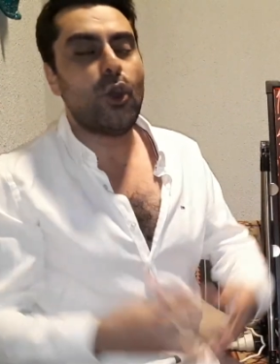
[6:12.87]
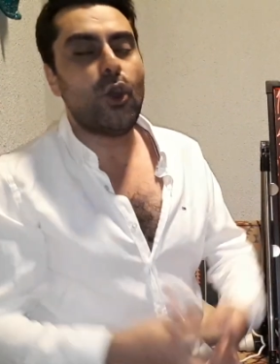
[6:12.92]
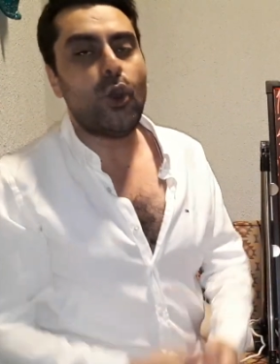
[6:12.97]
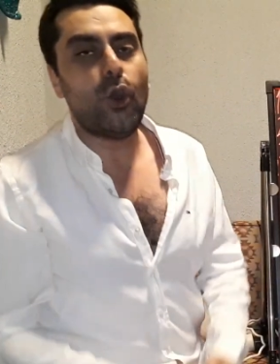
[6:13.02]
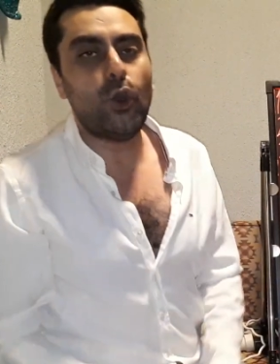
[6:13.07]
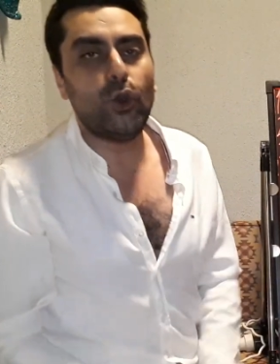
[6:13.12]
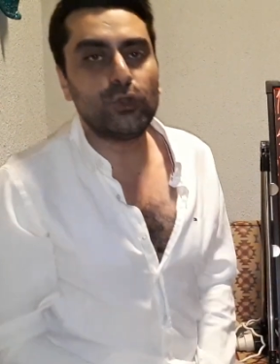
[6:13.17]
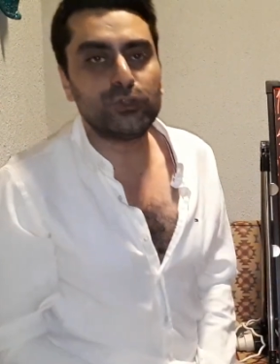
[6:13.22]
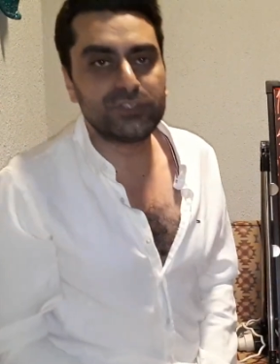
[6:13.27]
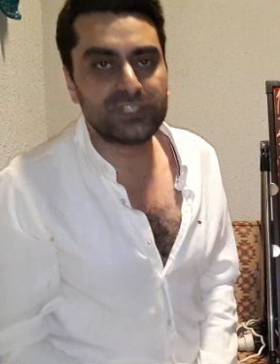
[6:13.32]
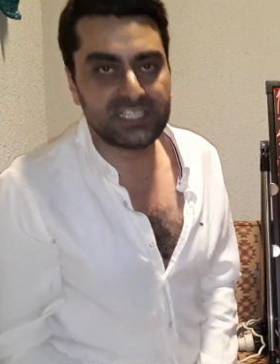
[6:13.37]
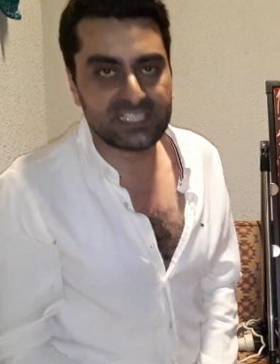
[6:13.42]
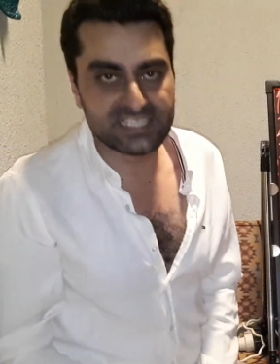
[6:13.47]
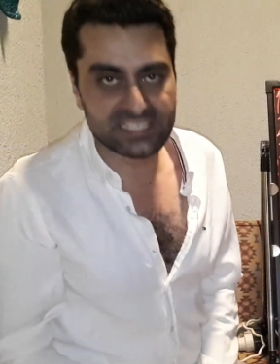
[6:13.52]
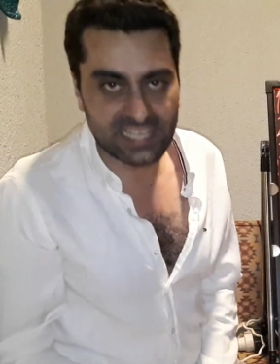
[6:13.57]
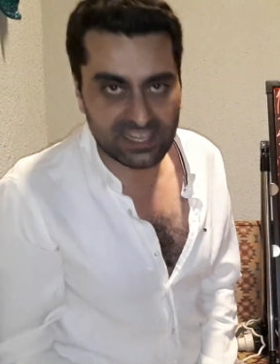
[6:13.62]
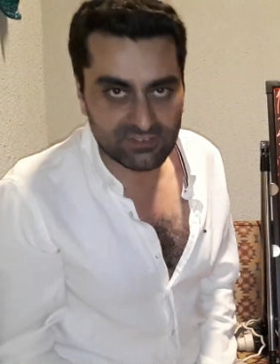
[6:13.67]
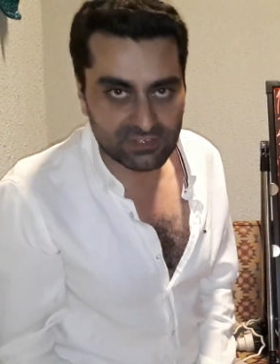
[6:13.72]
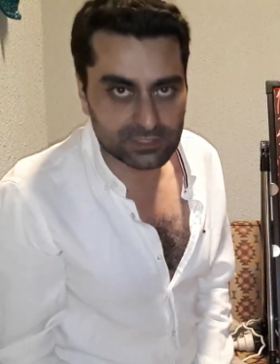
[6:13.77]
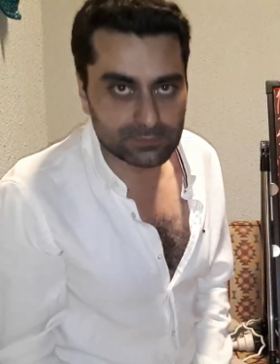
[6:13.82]
on the
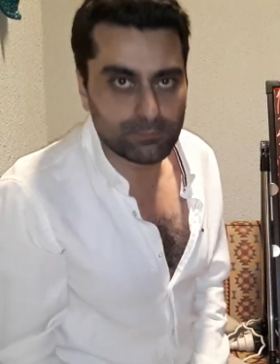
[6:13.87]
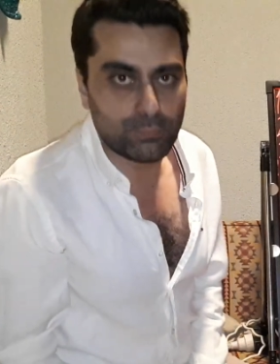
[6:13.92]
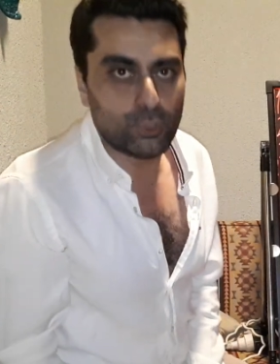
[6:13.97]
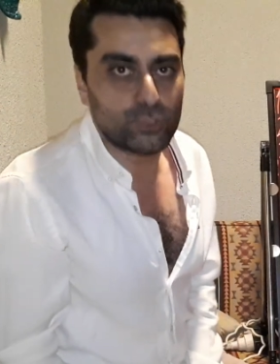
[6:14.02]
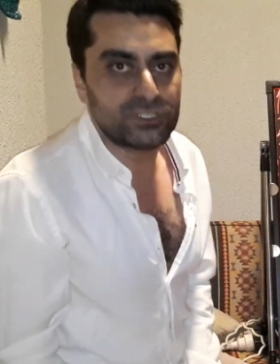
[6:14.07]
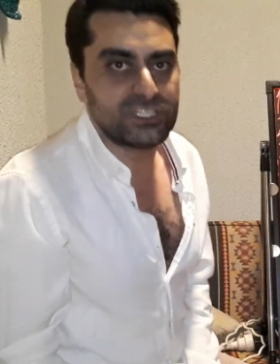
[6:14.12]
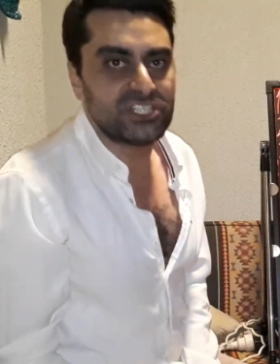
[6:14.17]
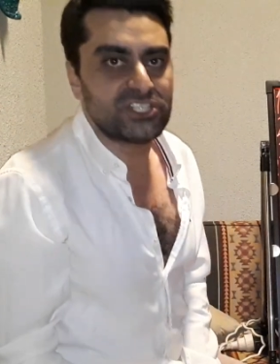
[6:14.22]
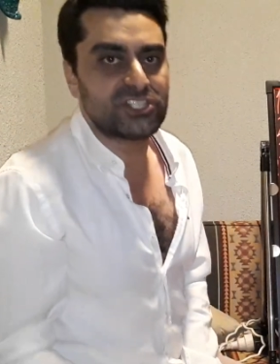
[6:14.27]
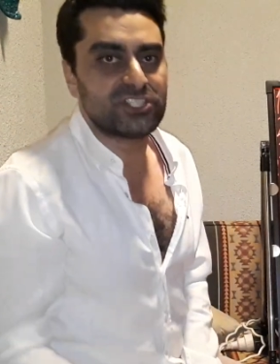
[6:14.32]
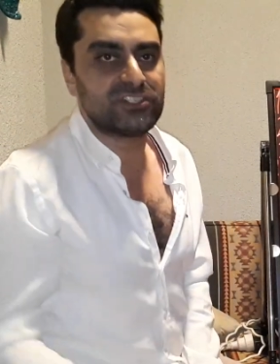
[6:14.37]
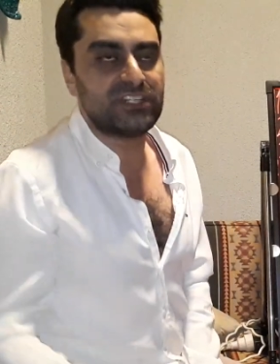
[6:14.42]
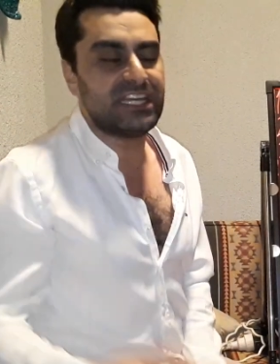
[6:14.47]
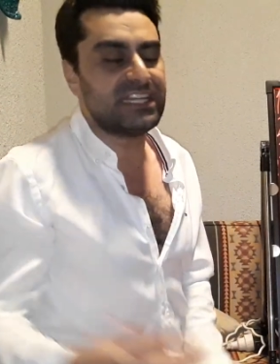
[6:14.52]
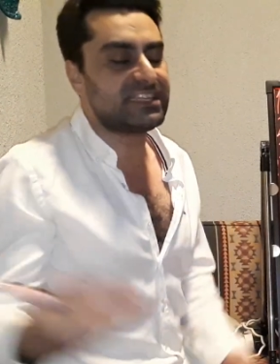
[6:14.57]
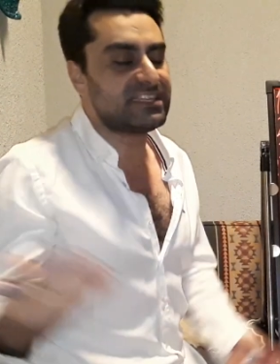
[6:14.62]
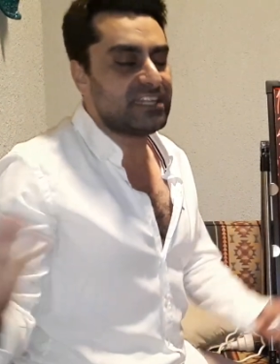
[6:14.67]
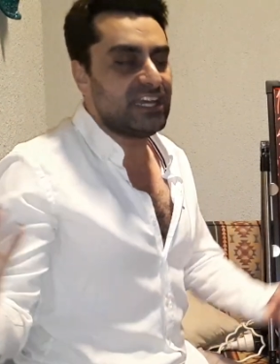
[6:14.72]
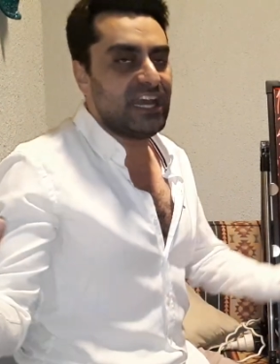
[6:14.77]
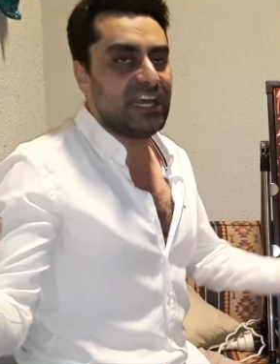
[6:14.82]
seventh position
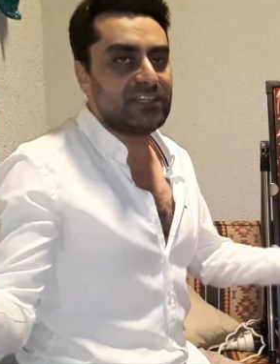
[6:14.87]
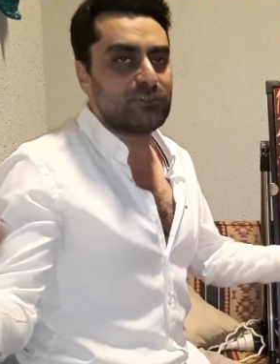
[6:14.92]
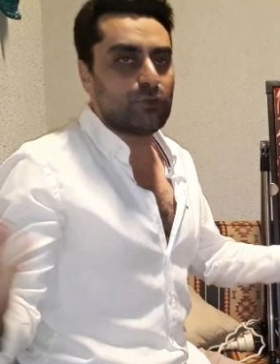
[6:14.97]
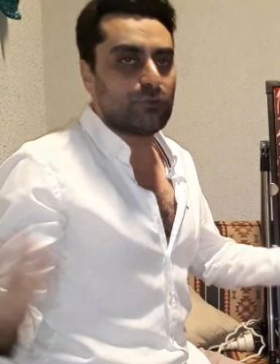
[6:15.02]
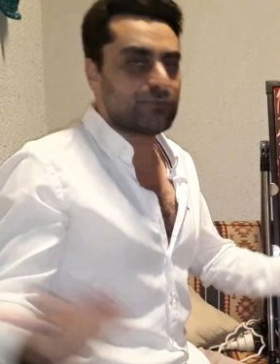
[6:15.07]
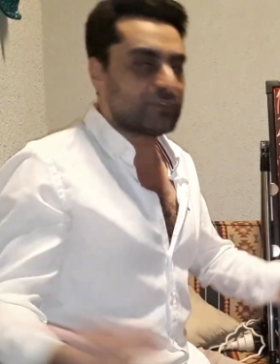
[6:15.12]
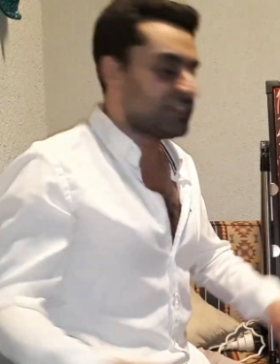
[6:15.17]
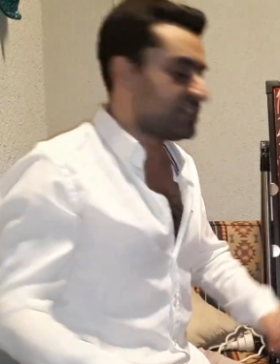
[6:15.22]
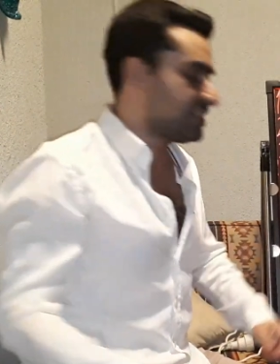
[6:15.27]
at the end of the